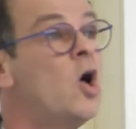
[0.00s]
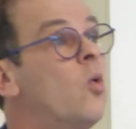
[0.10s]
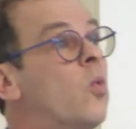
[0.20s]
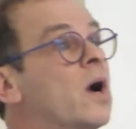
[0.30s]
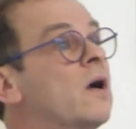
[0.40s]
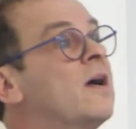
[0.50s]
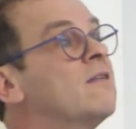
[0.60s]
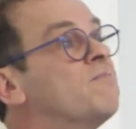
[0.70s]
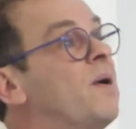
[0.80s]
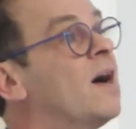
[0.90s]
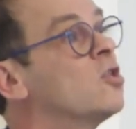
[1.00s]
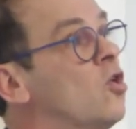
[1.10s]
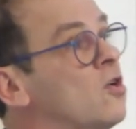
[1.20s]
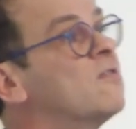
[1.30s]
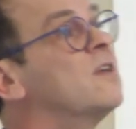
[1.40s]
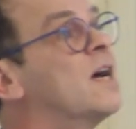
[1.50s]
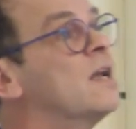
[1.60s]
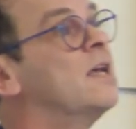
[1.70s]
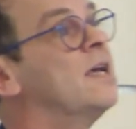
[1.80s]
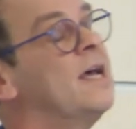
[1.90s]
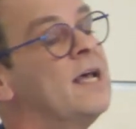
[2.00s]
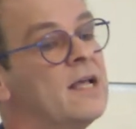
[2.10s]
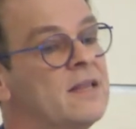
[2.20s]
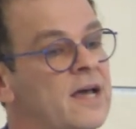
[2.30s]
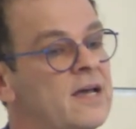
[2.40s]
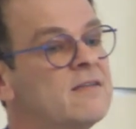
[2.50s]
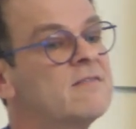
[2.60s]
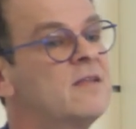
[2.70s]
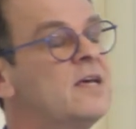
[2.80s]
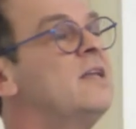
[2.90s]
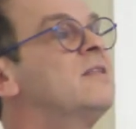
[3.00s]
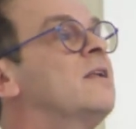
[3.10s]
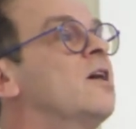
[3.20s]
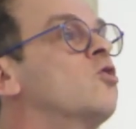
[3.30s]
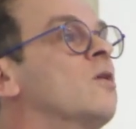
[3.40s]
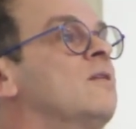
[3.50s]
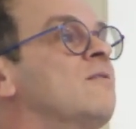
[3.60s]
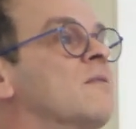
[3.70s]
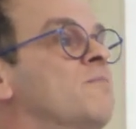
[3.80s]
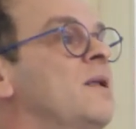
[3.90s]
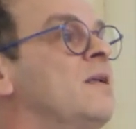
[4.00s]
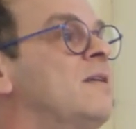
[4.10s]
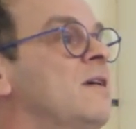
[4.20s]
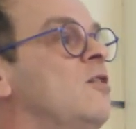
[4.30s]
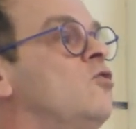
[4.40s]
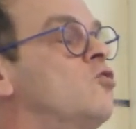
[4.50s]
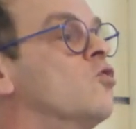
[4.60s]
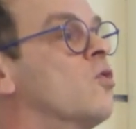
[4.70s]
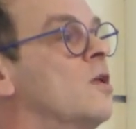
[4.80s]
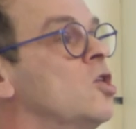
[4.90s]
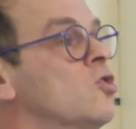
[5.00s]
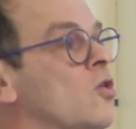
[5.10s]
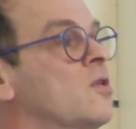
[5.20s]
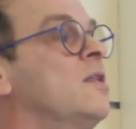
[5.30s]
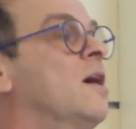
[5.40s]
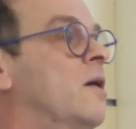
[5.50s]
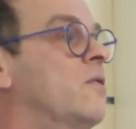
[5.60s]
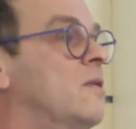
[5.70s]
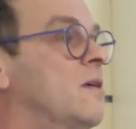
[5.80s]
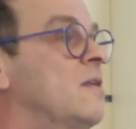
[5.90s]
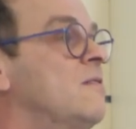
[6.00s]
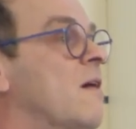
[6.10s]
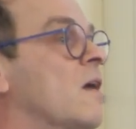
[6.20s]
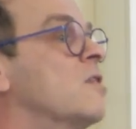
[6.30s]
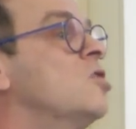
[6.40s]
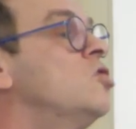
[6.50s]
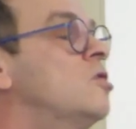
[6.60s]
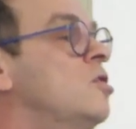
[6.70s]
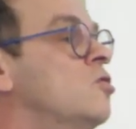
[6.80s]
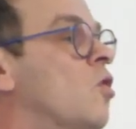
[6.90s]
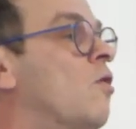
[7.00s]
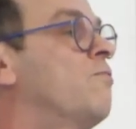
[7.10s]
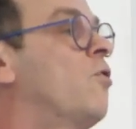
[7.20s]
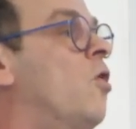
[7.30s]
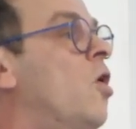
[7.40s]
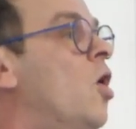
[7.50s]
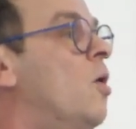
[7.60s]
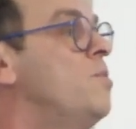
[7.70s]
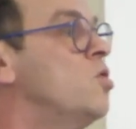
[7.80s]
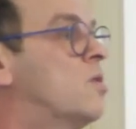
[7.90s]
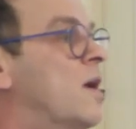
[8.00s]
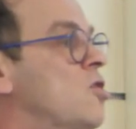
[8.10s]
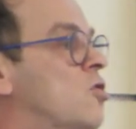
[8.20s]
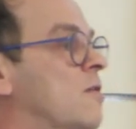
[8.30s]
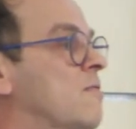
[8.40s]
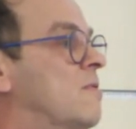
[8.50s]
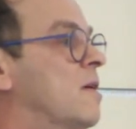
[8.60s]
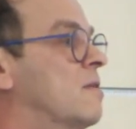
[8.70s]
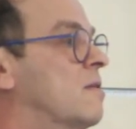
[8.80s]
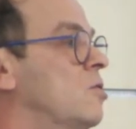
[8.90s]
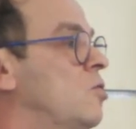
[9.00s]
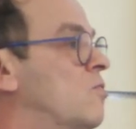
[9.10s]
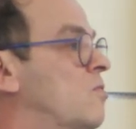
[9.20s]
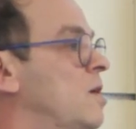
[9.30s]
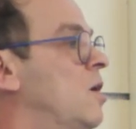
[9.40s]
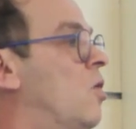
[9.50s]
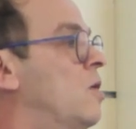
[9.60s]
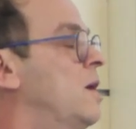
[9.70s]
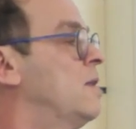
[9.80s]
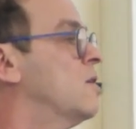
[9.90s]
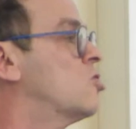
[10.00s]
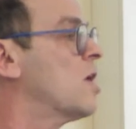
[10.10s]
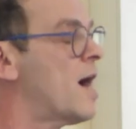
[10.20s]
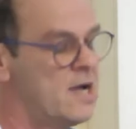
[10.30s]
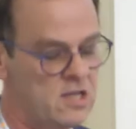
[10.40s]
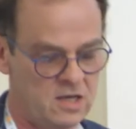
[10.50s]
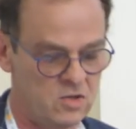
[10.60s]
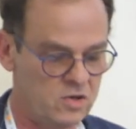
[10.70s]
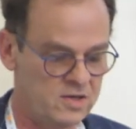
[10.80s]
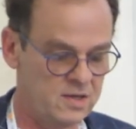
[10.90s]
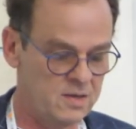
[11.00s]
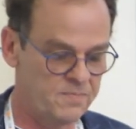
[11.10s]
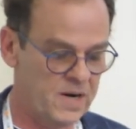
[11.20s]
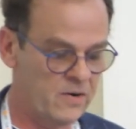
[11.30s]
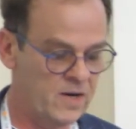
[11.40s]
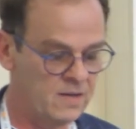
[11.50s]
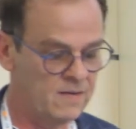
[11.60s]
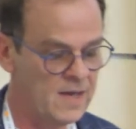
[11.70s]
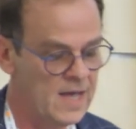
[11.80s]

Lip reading: whereas paradoxically, the ASD, intellectual disability, is usually not inherited. These are the de novo mutations that you see only in the child and not in the parent.